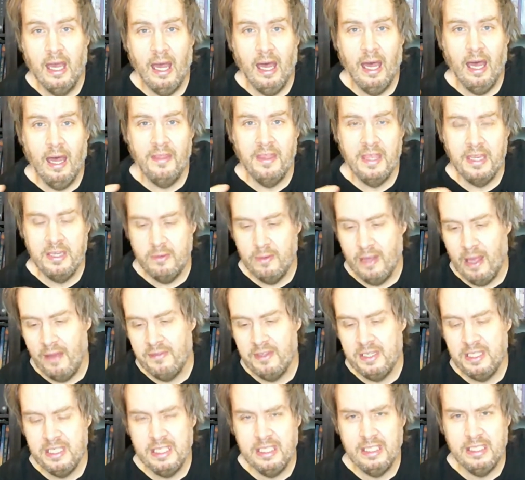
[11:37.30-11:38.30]
They do have
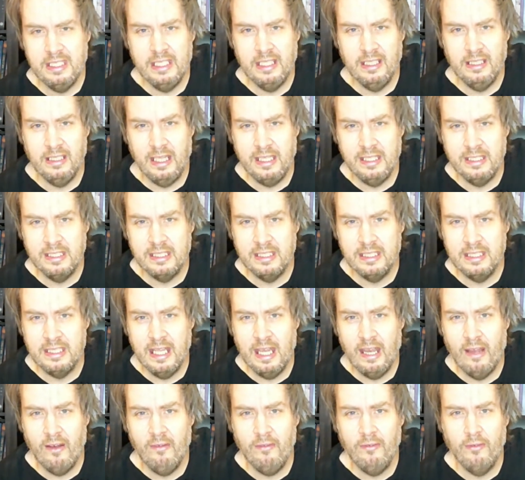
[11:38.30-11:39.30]
the DC license
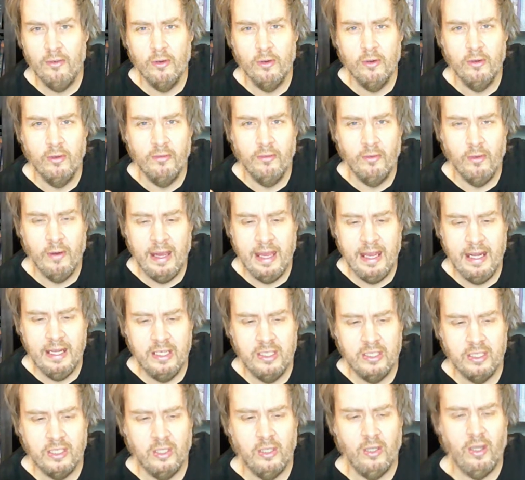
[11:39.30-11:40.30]
now for
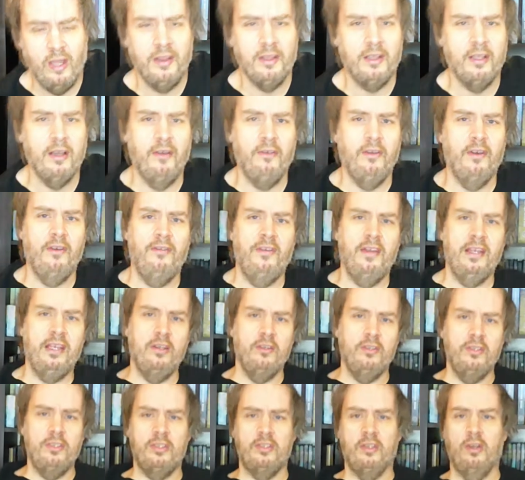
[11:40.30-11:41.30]
8-inch cloth-covered
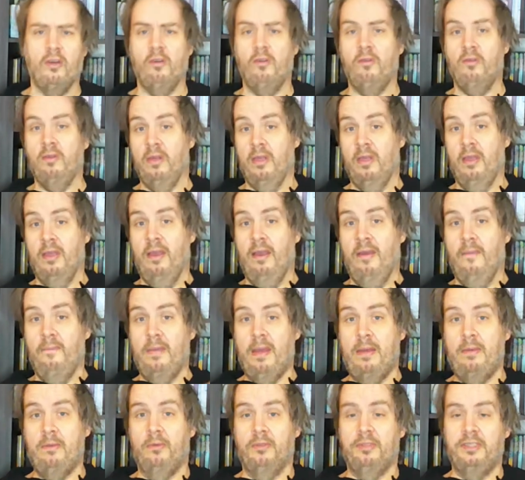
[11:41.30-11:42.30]
figures, so
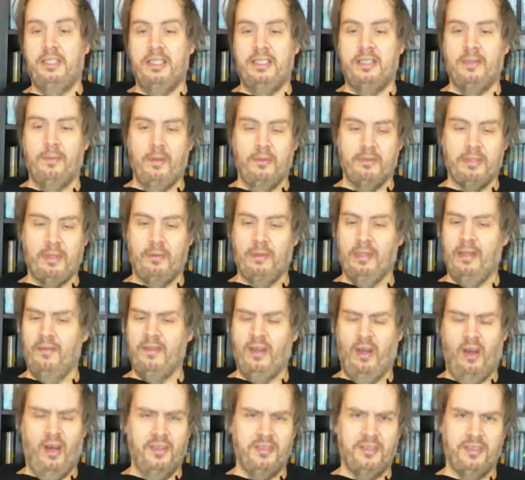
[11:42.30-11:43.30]
maybe we'll see some of those. I would love
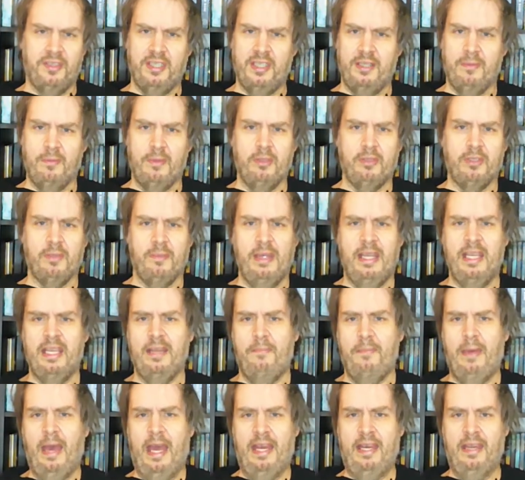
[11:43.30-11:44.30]
to also see them do some
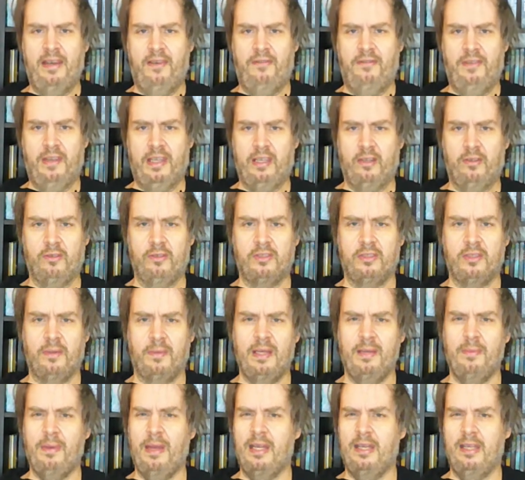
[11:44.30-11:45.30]
independent figures, some
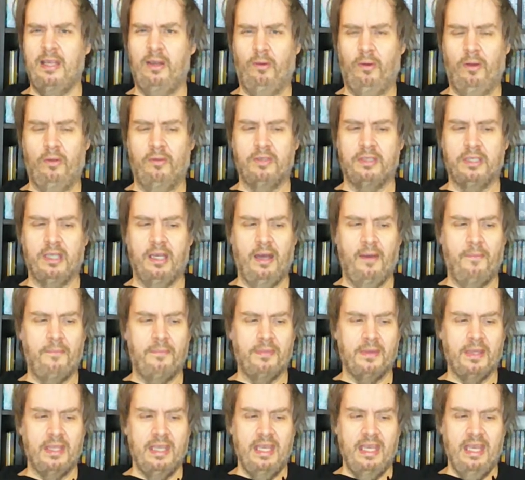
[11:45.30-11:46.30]
independent heroes.
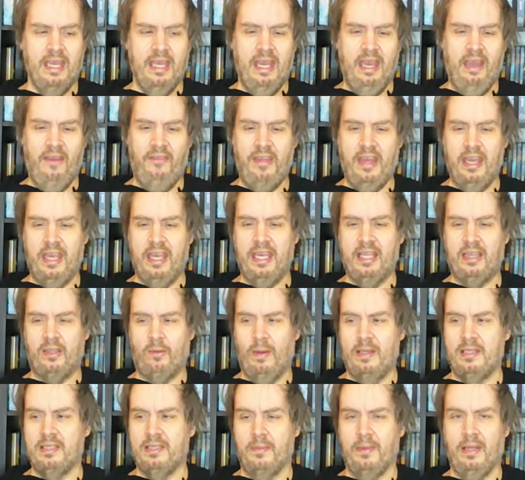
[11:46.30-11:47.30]
If they could get to
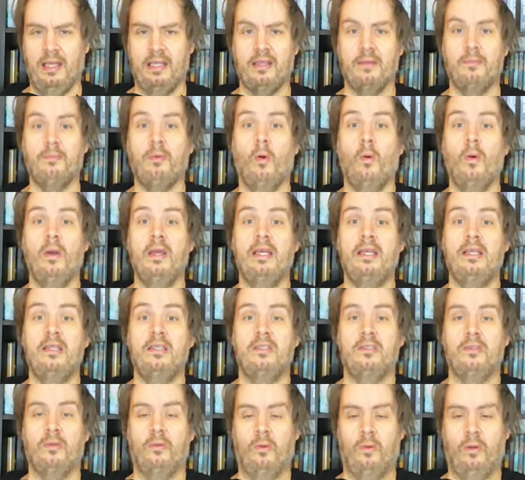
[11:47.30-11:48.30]
write something like The
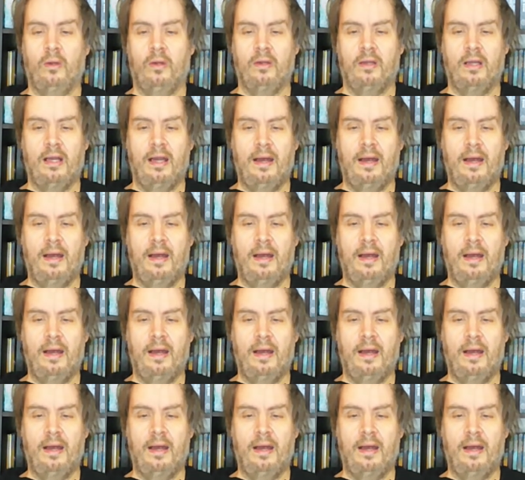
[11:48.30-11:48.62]
Boys or